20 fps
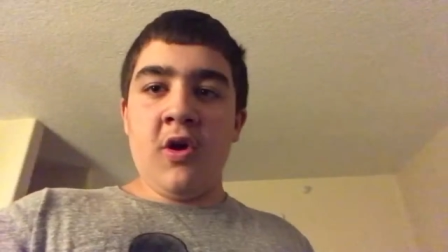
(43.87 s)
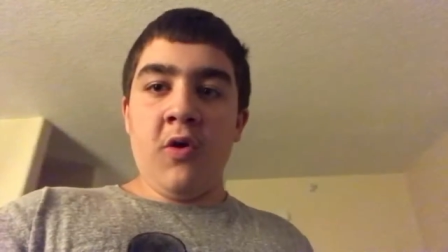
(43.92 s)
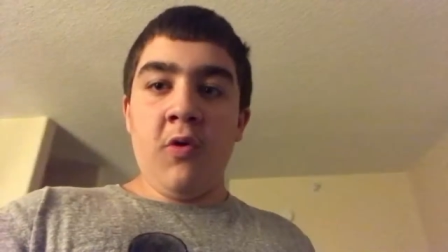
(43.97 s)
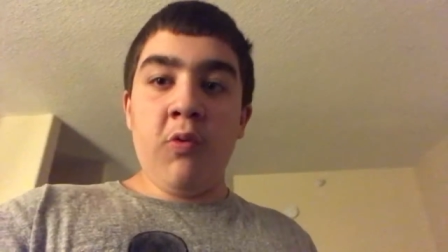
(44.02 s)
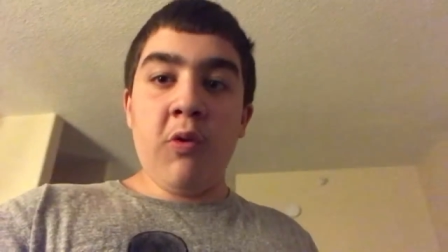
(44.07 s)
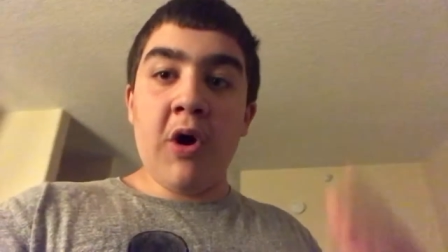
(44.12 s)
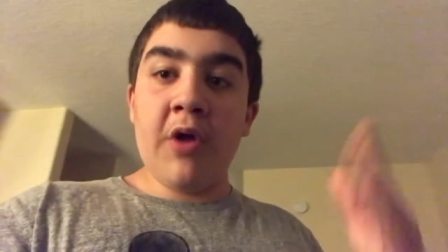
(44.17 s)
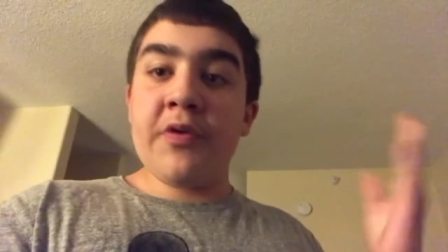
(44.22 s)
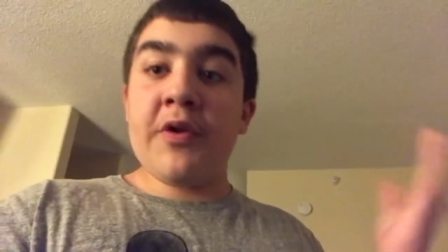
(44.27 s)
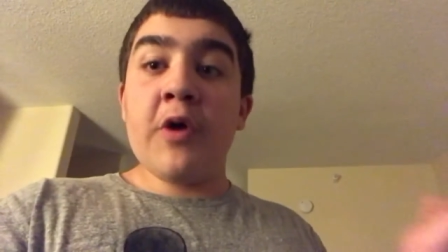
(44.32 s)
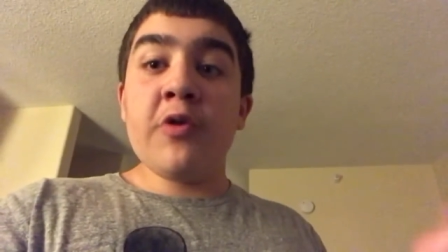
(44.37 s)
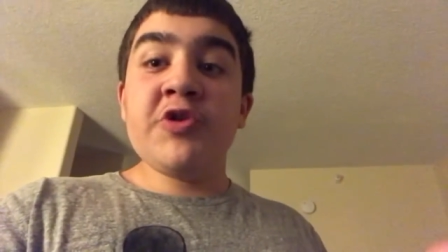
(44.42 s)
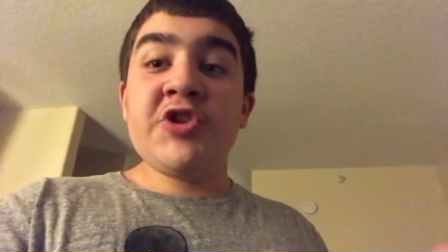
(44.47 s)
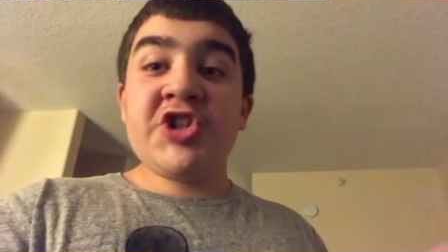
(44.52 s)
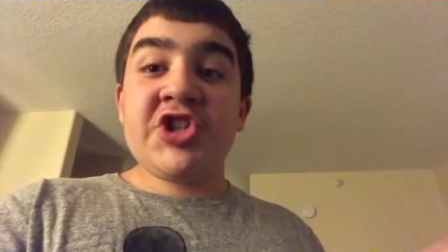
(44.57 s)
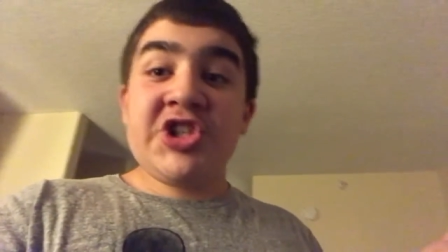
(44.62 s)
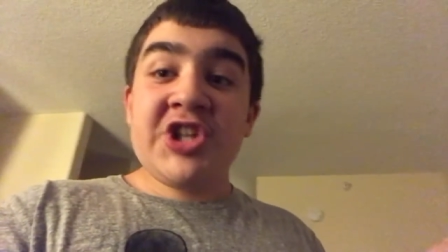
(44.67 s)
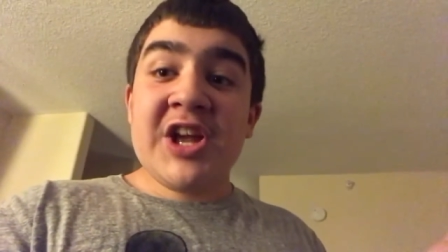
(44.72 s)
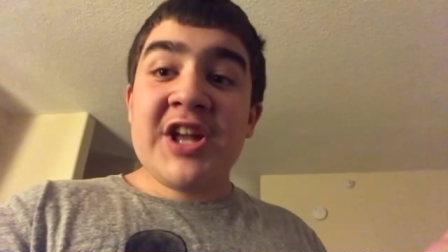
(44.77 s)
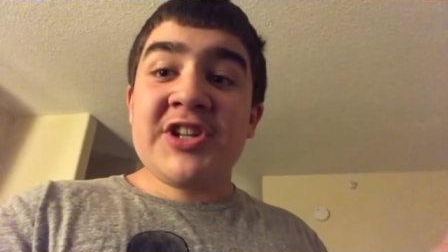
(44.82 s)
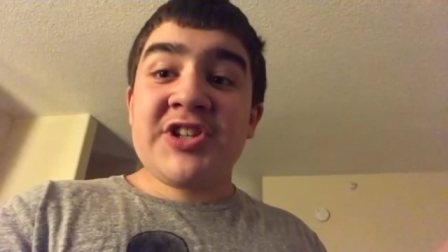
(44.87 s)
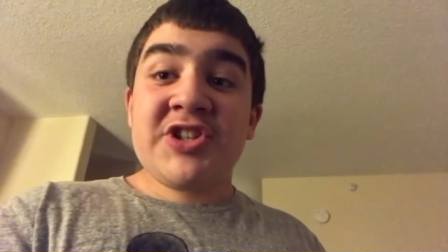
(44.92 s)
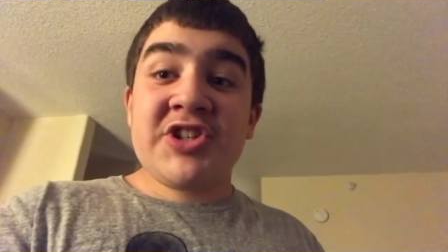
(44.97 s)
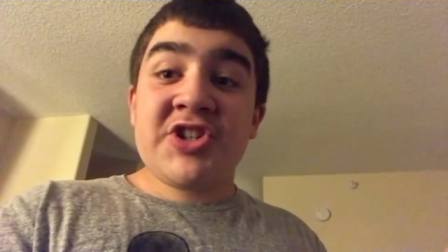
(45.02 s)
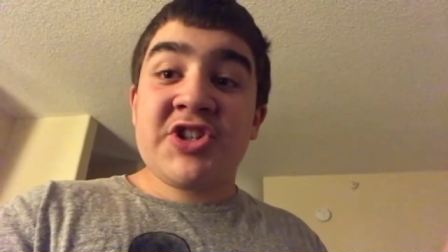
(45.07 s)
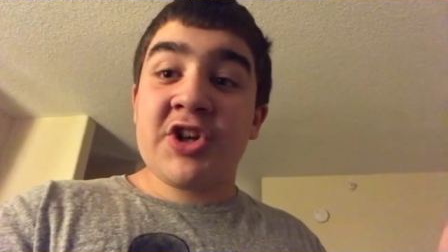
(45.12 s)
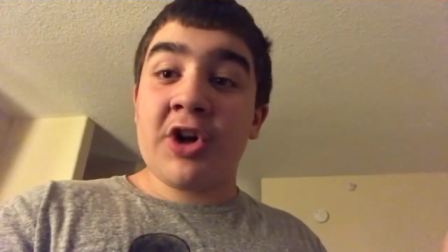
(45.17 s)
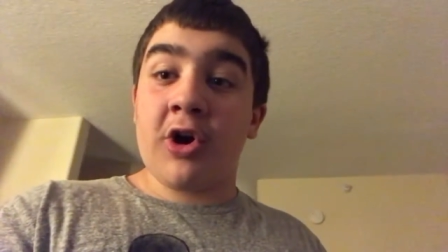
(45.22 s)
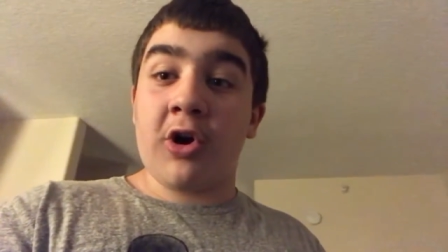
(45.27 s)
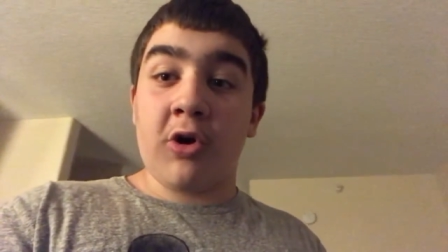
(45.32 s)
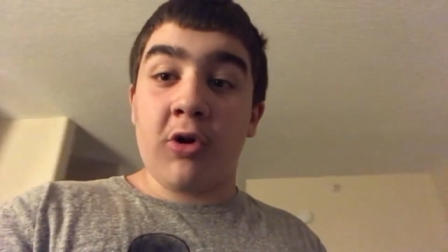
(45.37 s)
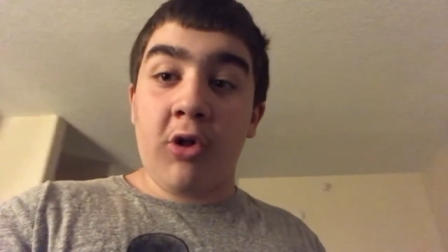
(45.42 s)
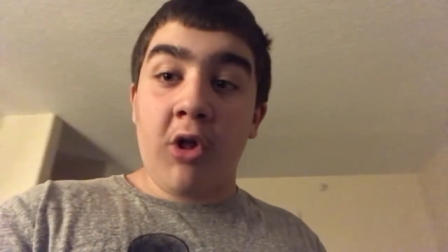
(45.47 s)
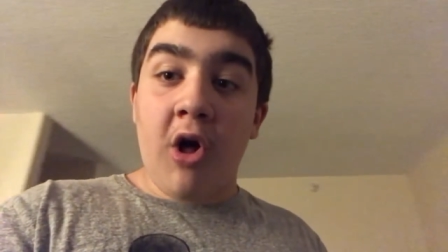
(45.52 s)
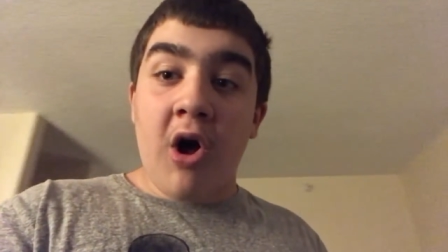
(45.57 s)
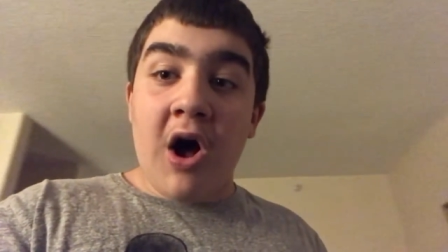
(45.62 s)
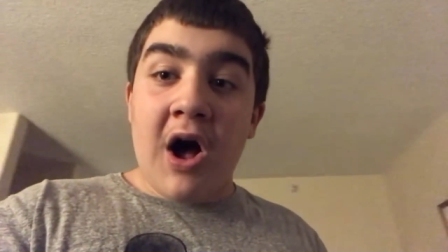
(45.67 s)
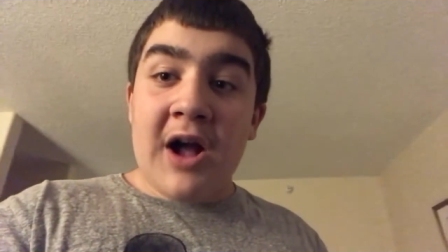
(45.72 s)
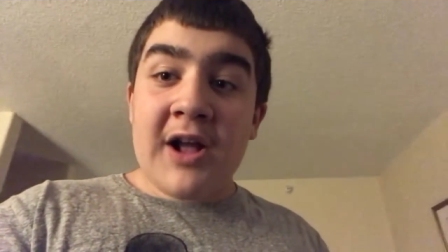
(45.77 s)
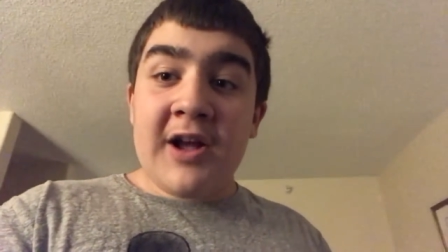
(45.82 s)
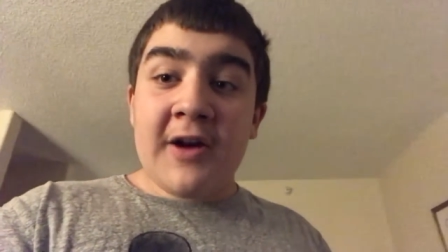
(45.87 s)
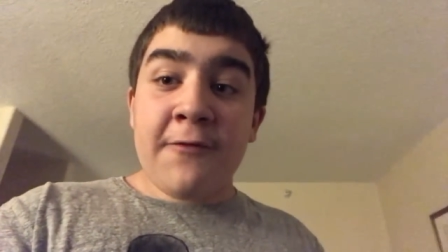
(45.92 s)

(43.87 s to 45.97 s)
Well, no shit, Sherlock!